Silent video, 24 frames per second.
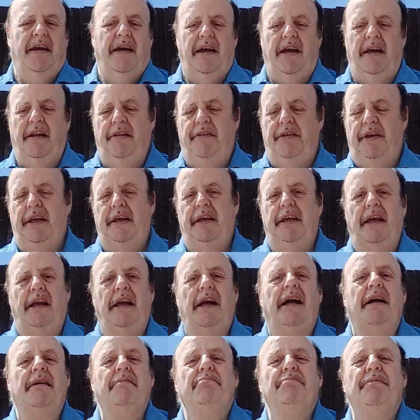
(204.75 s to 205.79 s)
and thinking
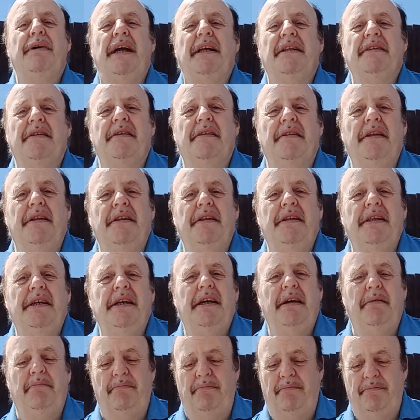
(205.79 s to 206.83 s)
I'm better than
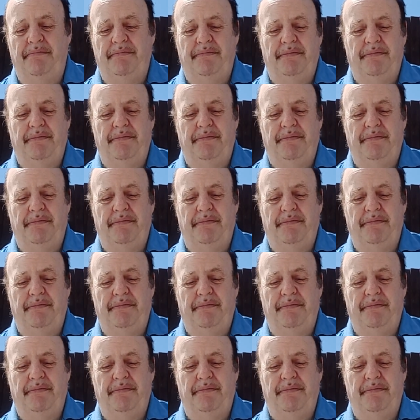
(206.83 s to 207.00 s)
them,